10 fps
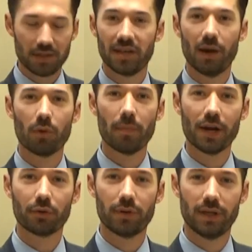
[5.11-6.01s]
Today we're
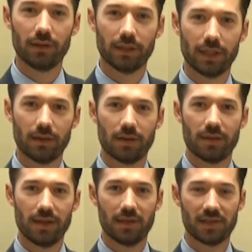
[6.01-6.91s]
microneedling
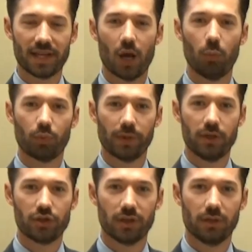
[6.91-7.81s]
the scalp
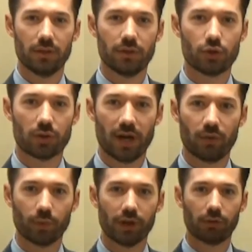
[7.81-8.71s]
region to try
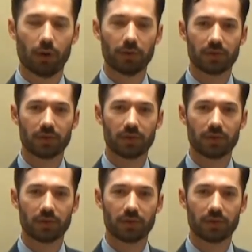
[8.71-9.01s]
and regrow